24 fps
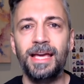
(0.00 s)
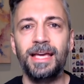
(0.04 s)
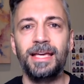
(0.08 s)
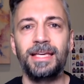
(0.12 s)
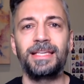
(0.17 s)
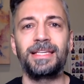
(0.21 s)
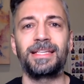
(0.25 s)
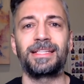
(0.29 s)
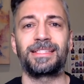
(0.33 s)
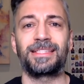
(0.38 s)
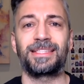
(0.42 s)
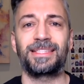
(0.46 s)

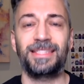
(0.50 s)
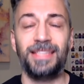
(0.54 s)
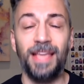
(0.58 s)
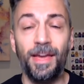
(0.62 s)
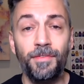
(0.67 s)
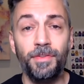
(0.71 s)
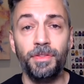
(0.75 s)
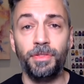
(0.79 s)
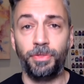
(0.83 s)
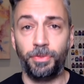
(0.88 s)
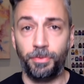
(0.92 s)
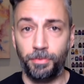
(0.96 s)
He hit
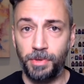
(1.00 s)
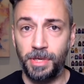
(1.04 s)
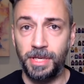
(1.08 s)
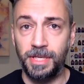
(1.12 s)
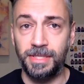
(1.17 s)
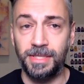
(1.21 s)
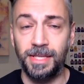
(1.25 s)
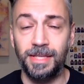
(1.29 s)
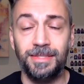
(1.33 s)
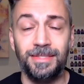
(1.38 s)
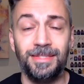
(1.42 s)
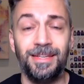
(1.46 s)
7
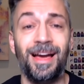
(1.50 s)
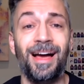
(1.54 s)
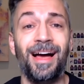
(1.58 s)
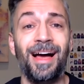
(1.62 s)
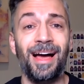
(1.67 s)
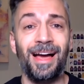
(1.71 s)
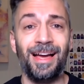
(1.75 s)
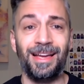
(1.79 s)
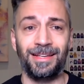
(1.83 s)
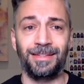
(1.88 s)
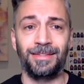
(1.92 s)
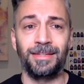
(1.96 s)
threes. That
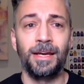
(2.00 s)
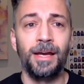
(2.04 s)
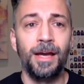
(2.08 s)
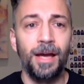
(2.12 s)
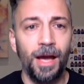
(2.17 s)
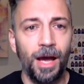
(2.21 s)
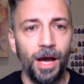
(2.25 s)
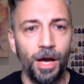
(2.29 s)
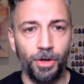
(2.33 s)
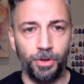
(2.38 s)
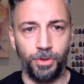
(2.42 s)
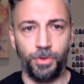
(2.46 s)
tied
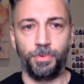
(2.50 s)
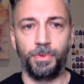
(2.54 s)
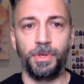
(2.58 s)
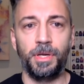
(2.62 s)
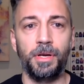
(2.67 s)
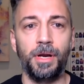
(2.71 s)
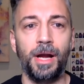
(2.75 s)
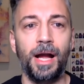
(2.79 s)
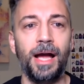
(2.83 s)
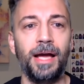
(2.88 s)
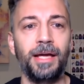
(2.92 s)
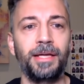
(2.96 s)
a
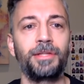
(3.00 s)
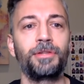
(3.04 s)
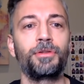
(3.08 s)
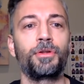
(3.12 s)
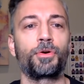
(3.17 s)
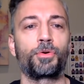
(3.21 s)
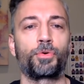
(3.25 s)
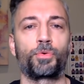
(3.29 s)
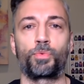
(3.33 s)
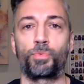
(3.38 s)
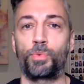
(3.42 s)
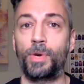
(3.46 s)
career high. He
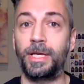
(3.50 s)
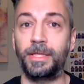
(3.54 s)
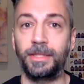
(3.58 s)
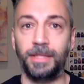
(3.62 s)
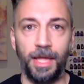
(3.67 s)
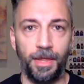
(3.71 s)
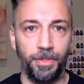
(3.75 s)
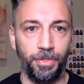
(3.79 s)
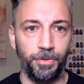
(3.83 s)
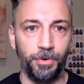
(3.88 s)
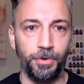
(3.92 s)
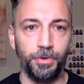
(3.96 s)
looked great in
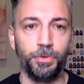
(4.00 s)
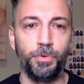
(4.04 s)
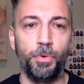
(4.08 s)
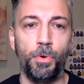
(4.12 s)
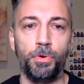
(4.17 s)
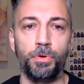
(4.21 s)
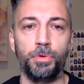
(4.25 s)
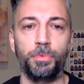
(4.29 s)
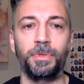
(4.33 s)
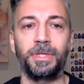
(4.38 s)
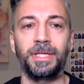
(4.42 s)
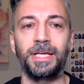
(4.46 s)
that third
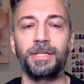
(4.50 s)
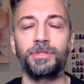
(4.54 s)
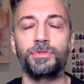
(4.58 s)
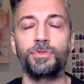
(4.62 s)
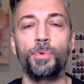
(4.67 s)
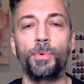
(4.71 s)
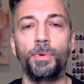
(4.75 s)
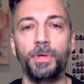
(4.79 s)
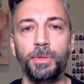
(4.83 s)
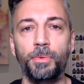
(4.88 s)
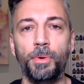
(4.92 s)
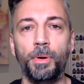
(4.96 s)
quarter when he had
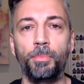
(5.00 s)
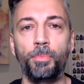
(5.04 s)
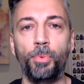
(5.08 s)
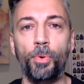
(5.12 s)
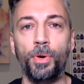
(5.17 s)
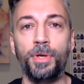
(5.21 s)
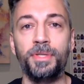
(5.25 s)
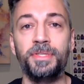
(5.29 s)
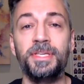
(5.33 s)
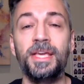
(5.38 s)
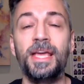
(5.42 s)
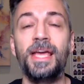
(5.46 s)
21
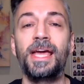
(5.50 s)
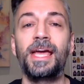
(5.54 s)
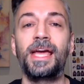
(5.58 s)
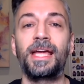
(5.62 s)
points.